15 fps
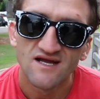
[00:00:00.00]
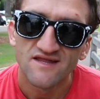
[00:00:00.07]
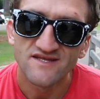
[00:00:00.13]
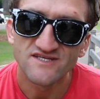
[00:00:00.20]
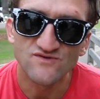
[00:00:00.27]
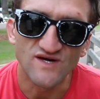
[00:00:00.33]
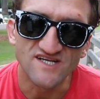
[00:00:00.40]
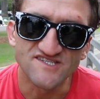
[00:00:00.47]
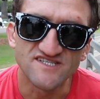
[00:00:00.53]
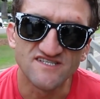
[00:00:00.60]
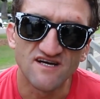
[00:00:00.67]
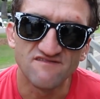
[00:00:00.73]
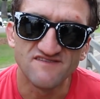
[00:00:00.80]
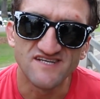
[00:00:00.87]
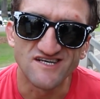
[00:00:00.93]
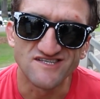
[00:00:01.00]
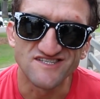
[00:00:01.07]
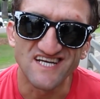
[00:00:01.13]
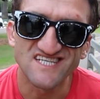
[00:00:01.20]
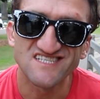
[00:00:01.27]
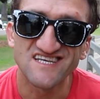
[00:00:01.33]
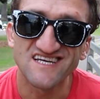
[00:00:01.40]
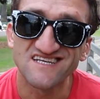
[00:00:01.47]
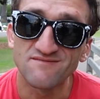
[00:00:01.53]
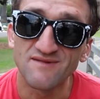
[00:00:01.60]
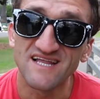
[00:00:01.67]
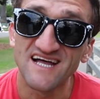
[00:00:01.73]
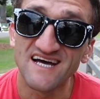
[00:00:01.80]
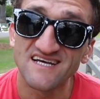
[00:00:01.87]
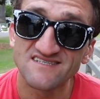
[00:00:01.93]
This question dovetails nicely into
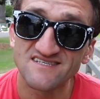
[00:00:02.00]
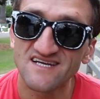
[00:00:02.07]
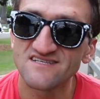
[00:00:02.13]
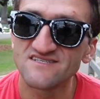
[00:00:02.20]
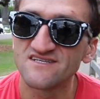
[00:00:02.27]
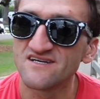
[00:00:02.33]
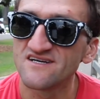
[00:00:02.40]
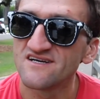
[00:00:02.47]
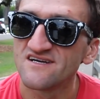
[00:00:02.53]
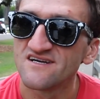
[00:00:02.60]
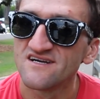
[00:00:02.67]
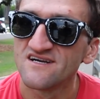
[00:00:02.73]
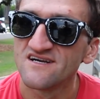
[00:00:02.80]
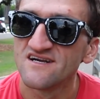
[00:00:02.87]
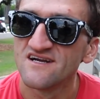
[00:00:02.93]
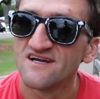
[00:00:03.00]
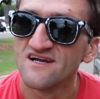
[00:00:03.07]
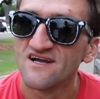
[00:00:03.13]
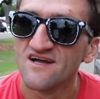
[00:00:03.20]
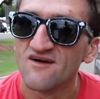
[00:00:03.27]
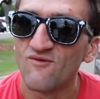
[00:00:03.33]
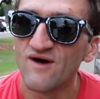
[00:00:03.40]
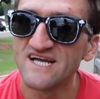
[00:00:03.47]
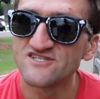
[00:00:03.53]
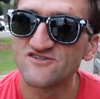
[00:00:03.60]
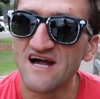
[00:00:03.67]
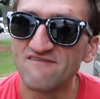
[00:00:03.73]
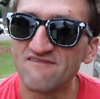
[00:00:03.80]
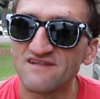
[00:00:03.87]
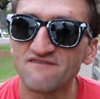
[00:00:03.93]
my last answer. Why does
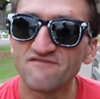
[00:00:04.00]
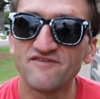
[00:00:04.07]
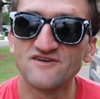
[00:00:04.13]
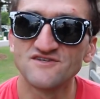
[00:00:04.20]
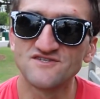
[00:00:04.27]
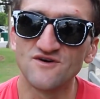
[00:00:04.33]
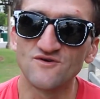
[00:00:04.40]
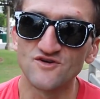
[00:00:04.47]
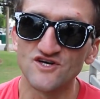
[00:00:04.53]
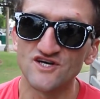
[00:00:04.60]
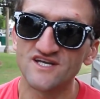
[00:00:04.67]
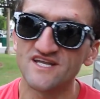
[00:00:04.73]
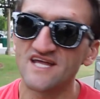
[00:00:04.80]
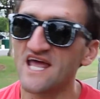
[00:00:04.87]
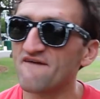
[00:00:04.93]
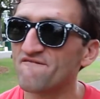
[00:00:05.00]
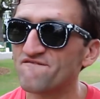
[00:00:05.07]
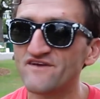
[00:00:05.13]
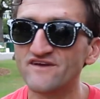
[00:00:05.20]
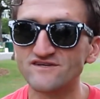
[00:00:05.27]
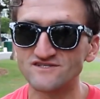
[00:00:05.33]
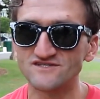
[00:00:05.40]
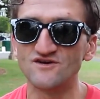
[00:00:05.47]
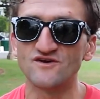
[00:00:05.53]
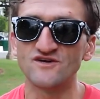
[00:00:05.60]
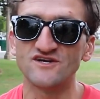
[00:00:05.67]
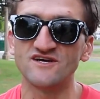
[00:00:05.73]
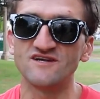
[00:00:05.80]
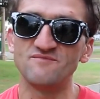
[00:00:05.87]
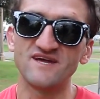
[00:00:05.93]
traveling feel so good? It feels so
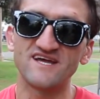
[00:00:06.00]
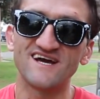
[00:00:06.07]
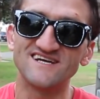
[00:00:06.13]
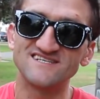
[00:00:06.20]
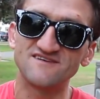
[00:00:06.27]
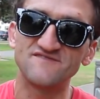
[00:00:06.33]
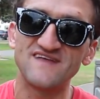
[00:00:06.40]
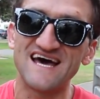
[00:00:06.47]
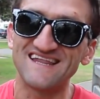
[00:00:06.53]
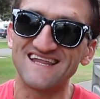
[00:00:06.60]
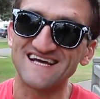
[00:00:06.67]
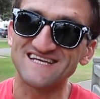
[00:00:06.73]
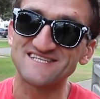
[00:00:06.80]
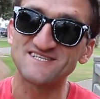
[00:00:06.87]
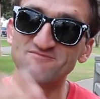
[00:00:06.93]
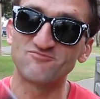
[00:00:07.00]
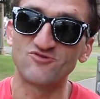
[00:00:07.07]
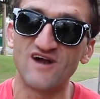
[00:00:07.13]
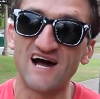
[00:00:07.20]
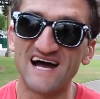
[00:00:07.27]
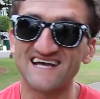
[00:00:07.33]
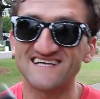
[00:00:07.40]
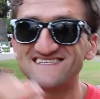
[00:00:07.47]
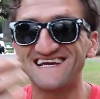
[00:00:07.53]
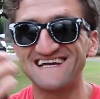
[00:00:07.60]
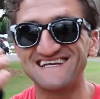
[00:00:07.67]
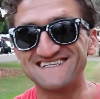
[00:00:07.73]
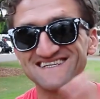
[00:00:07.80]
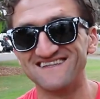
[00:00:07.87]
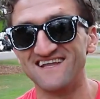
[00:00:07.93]
good because of that like surprise
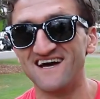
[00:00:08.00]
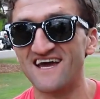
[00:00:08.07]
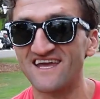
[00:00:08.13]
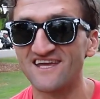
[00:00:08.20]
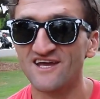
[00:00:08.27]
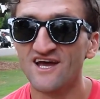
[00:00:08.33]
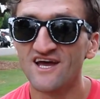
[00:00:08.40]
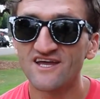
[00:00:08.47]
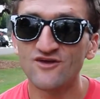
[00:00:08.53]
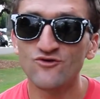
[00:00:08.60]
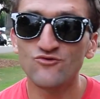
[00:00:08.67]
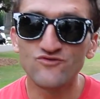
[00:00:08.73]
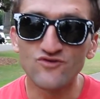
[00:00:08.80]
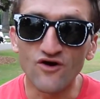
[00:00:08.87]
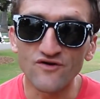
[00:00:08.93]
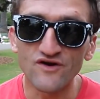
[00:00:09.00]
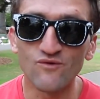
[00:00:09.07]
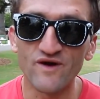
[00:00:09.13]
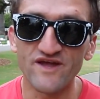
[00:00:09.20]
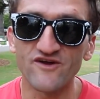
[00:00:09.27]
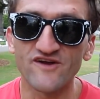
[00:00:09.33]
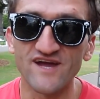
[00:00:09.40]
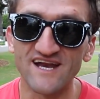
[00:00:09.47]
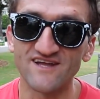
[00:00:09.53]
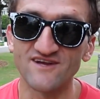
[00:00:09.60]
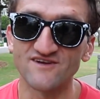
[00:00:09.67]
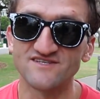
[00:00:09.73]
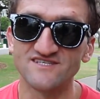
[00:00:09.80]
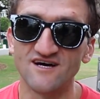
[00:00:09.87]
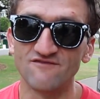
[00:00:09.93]
and delight. You don't know what you're getting
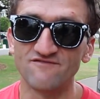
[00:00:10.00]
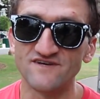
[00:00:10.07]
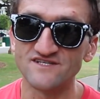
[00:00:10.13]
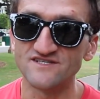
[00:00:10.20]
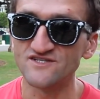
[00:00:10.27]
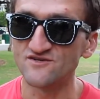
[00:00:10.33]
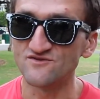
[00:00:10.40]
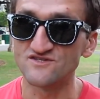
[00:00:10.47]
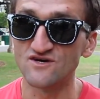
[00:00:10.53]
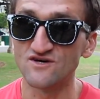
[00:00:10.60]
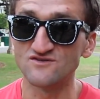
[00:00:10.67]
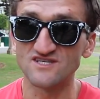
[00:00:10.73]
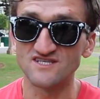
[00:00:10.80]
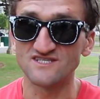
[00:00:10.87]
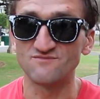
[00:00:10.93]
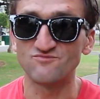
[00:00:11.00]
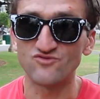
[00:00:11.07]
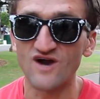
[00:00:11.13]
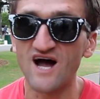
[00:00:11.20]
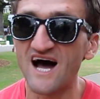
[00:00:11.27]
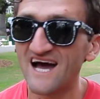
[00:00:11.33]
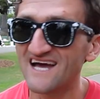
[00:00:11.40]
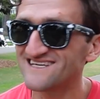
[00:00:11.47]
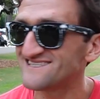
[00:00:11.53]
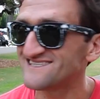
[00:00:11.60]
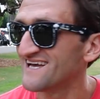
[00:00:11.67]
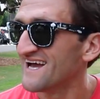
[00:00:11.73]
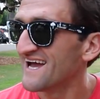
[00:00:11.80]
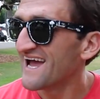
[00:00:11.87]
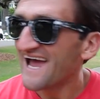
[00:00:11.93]
yourself into, so it's a surprise,
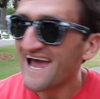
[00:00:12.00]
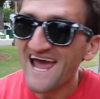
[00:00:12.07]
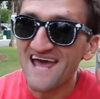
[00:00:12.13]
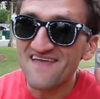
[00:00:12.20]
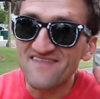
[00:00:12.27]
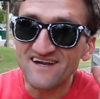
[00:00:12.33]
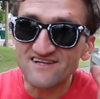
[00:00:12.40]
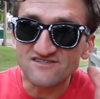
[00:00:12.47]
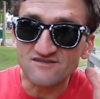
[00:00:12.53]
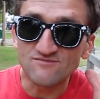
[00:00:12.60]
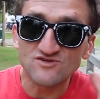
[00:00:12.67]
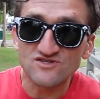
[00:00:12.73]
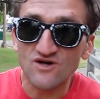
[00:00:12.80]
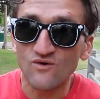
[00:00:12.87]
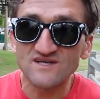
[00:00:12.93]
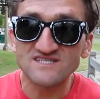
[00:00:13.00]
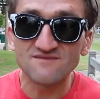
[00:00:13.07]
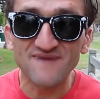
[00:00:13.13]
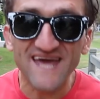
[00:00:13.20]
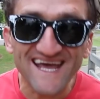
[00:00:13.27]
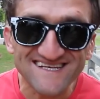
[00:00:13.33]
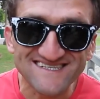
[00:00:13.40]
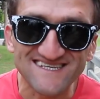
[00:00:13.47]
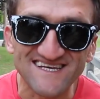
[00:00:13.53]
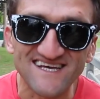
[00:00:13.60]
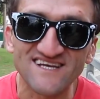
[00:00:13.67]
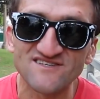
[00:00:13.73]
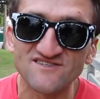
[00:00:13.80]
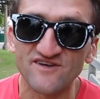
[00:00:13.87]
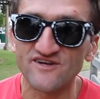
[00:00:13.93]
and then it's almost always
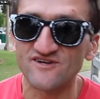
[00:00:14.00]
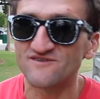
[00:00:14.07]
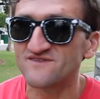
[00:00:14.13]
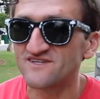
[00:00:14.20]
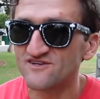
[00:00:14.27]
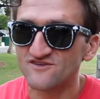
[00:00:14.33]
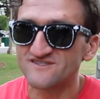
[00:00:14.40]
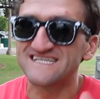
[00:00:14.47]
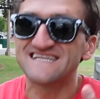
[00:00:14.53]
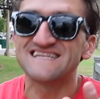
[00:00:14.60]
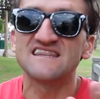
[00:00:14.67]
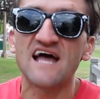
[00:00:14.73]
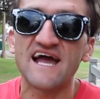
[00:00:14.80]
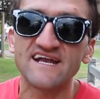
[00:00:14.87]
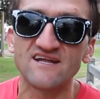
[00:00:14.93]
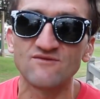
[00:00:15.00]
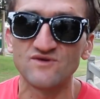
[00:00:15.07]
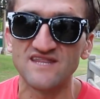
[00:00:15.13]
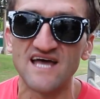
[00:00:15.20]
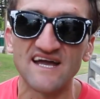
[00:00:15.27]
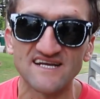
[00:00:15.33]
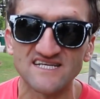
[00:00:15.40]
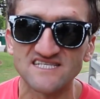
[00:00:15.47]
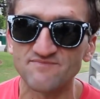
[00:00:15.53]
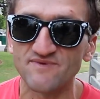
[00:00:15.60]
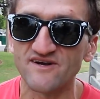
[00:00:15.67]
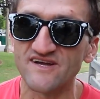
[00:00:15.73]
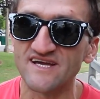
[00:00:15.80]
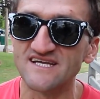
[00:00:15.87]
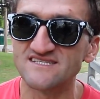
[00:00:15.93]
amazing, so you're delighted with that
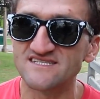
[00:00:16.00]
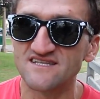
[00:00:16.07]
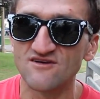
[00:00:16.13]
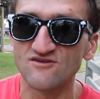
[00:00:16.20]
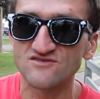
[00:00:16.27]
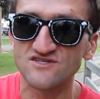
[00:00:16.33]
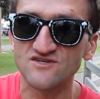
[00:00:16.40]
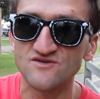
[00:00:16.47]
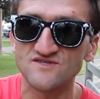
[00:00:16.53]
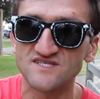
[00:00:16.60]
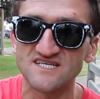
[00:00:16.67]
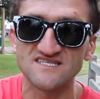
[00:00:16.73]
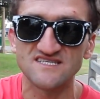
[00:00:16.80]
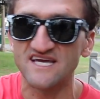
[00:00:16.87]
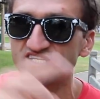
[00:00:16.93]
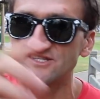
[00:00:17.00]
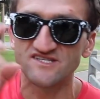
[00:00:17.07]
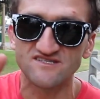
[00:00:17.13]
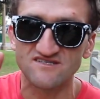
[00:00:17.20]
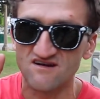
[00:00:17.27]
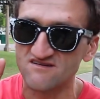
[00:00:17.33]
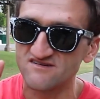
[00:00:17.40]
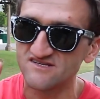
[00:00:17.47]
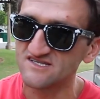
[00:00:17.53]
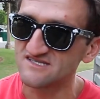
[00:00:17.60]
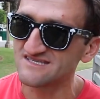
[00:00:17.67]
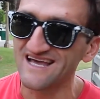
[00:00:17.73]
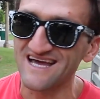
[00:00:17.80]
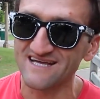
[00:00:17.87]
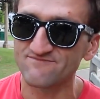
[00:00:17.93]
experience. And those two sensations are
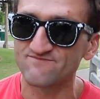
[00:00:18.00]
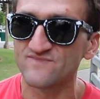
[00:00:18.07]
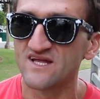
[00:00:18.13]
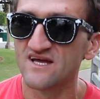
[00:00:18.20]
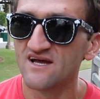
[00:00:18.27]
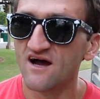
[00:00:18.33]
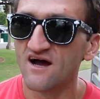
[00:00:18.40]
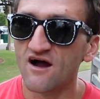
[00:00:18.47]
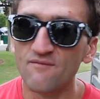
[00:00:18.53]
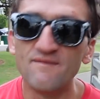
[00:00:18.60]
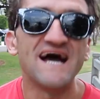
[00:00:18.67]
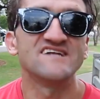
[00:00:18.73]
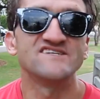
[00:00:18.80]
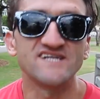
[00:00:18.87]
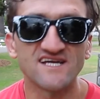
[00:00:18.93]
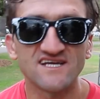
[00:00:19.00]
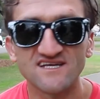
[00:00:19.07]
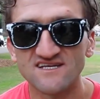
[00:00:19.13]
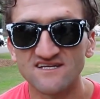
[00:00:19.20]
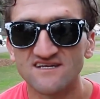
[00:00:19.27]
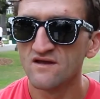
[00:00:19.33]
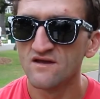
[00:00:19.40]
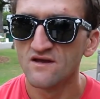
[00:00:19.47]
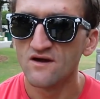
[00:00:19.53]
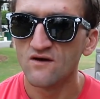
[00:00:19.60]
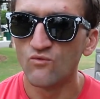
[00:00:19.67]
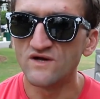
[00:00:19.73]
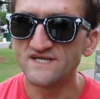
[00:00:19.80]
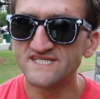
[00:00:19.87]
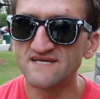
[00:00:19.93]
just like, are magic.
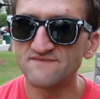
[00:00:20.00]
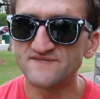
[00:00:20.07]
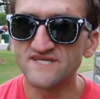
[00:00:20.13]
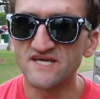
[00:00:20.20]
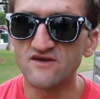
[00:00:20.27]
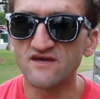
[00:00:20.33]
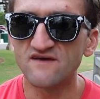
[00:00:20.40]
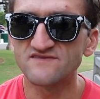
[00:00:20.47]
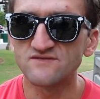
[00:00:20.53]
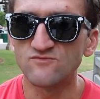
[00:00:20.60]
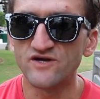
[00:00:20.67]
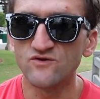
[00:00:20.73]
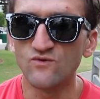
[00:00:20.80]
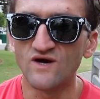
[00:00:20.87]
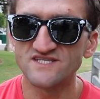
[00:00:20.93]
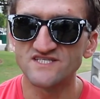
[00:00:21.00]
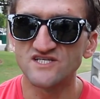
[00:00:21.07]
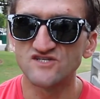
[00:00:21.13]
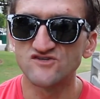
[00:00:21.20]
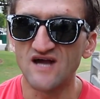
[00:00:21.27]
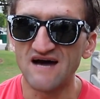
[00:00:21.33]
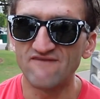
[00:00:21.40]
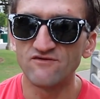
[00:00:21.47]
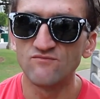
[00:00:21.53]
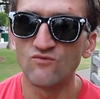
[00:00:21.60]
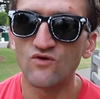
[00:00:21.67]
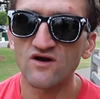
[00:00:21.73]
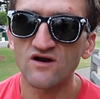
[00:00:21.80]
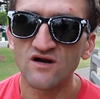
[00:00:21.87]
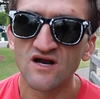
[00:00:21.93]
What tips can you give someone who wants to travel
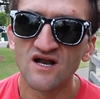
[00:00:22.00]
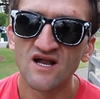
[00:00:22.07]
more?